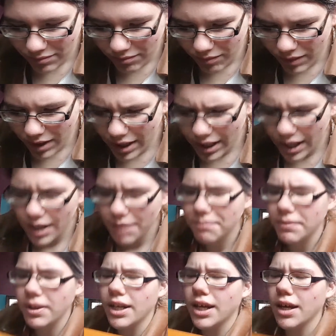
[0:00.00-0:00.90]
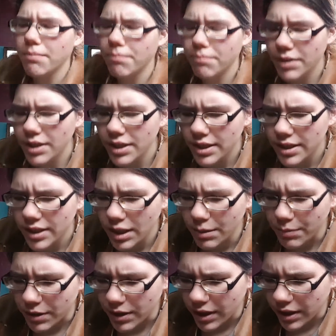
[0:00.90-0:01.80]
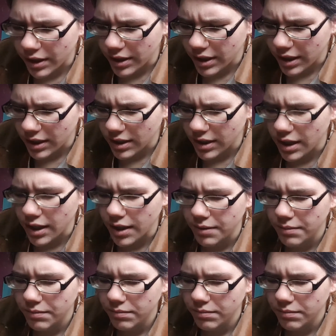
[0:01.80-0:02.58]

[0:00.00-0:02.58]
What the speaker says: And that may not be cinnamon now I taste that.